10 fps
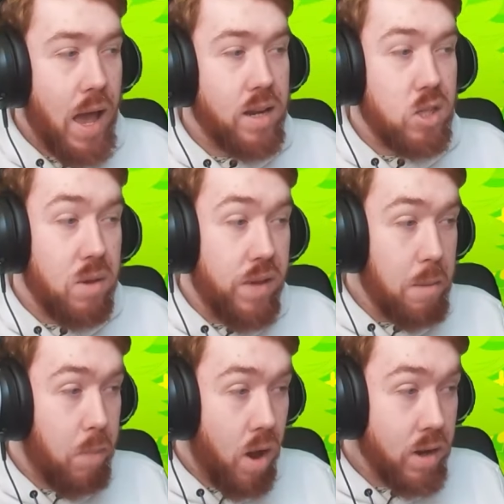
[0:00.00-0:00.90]
And to be fair,
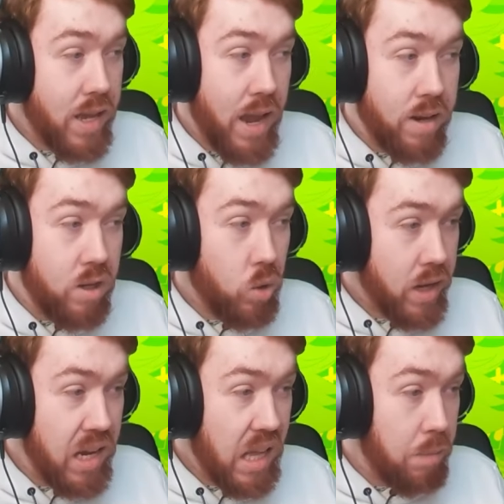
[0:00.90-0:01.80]
Barn can do
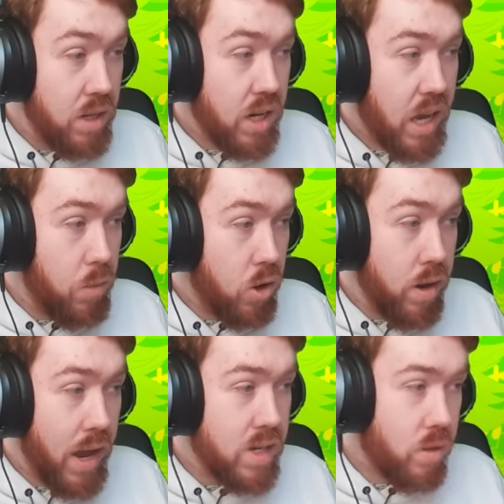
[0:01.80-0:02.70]
okay damage. Okay, we got
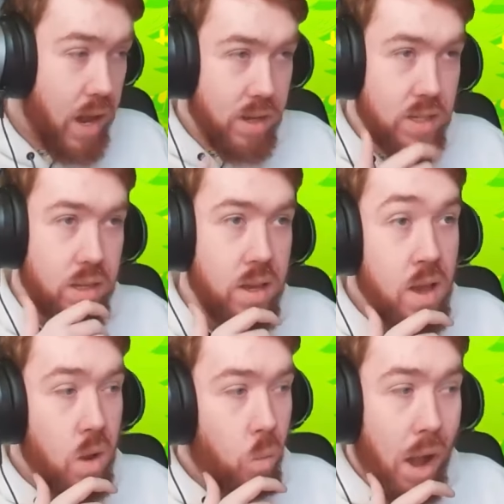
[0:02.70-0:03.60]
a nice little hand here.
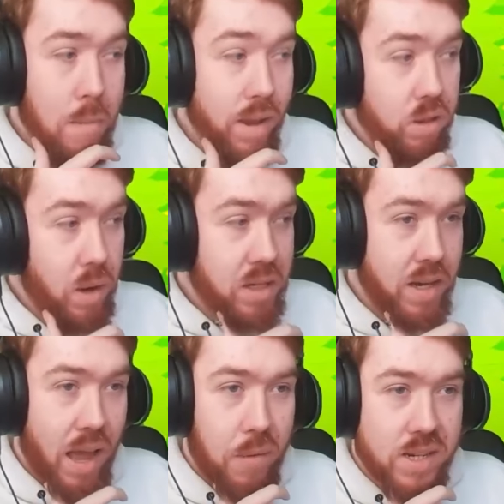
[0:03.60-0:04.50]
What I might do actually
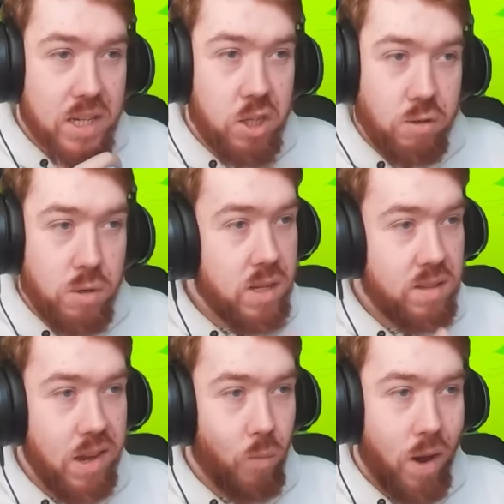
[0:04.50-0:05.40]
now is actually use a
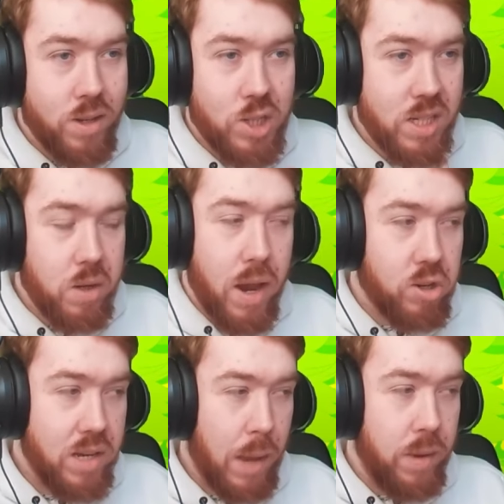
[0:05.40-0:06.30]
tier 1 just to do
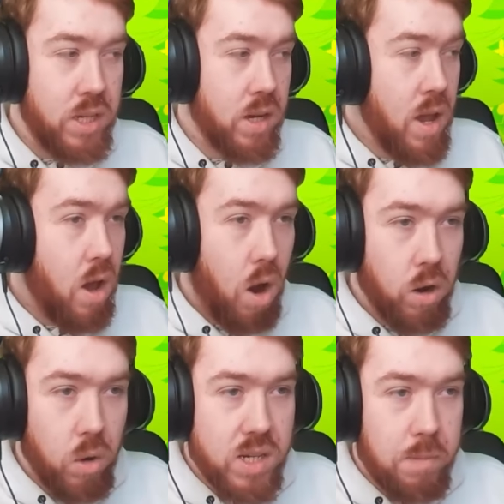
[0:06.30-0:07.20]
extra damage.
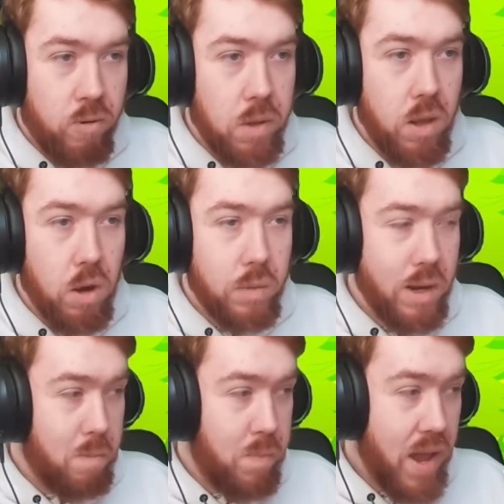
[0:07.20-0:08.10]
Although it's probably not really
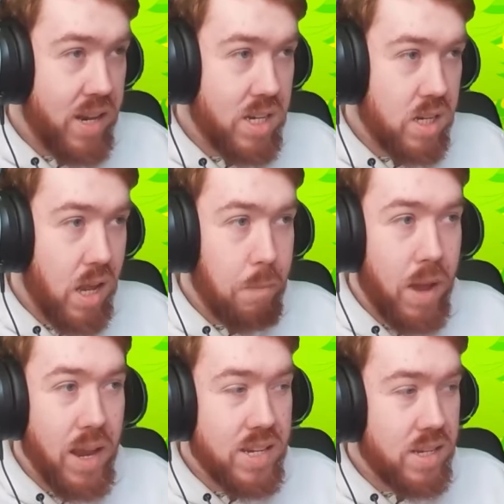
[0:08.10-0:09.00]
the best. But
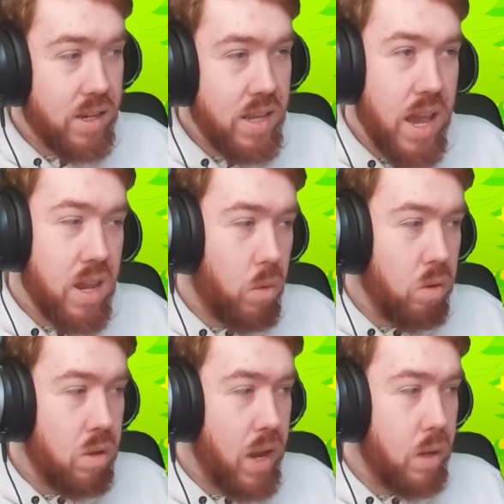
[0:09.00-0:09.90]
I guess, yeah, we'll
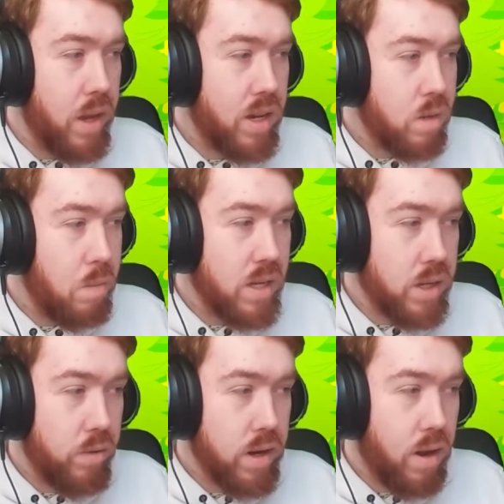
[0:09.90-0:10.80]
do it anyway, because we might as well
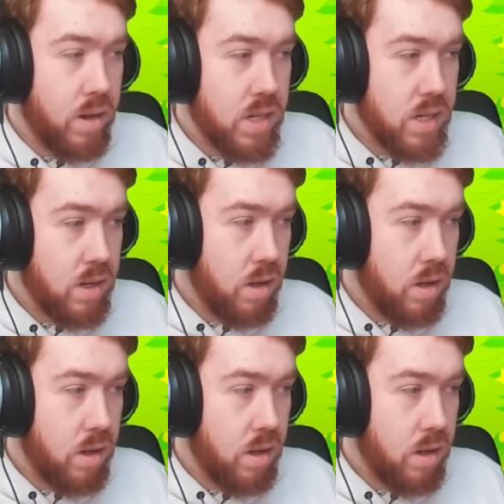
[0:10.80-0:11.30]
get rid of the cards.